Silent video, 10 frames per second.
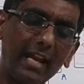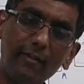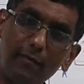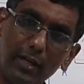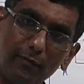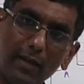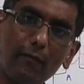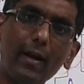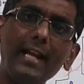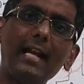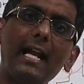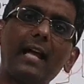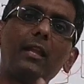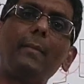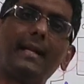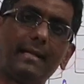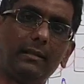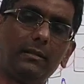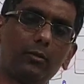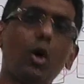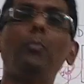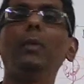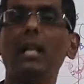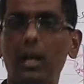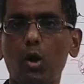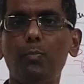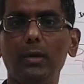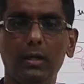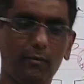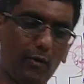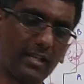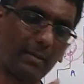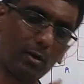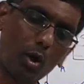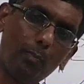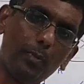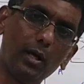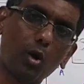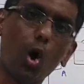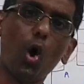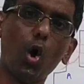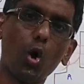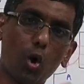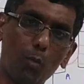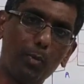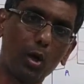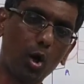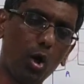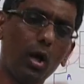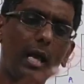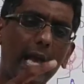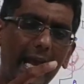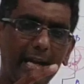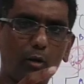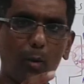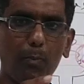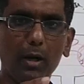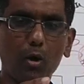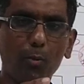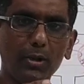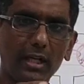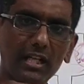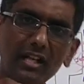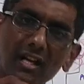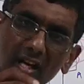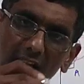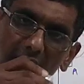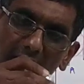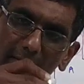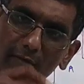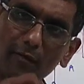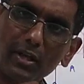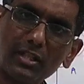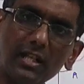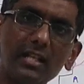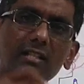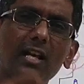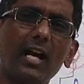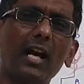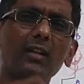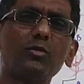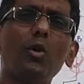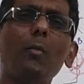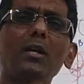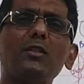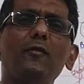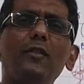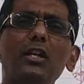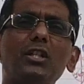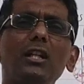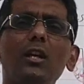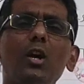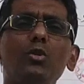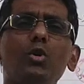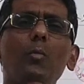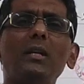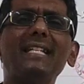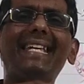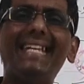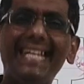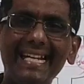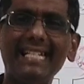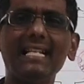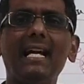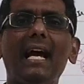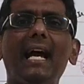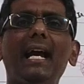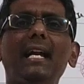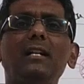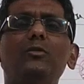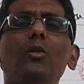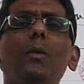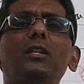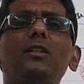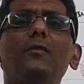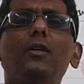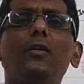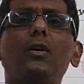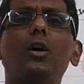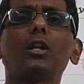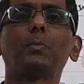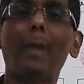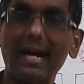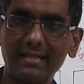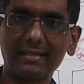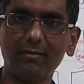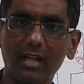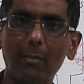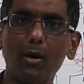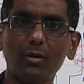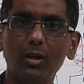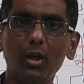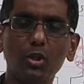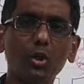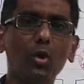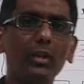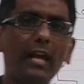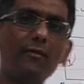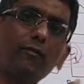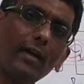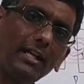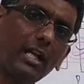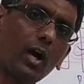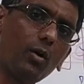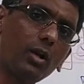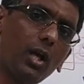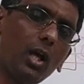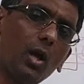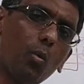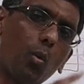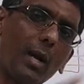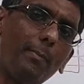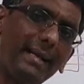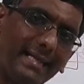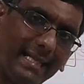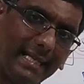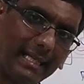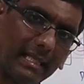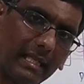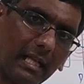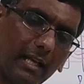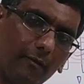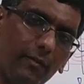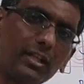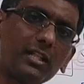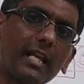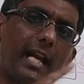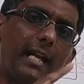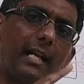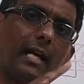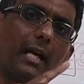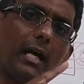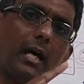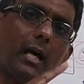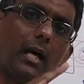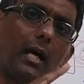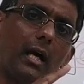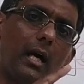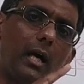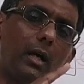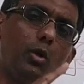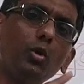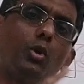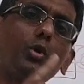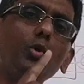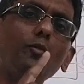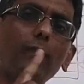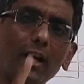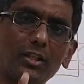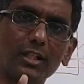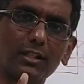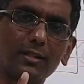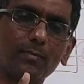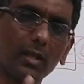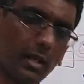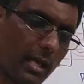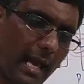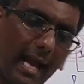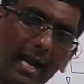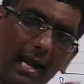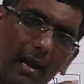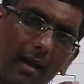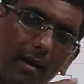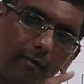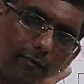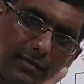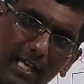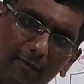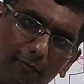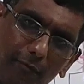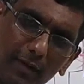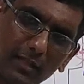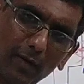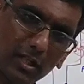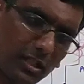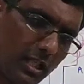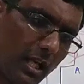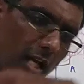if they find another metal, copper. For example, copper core and copper commutator is having friction. Is so much friction, so much heat, and so much of what we call sparks will come out. So they have to find out one material which can do two functions. Same first function,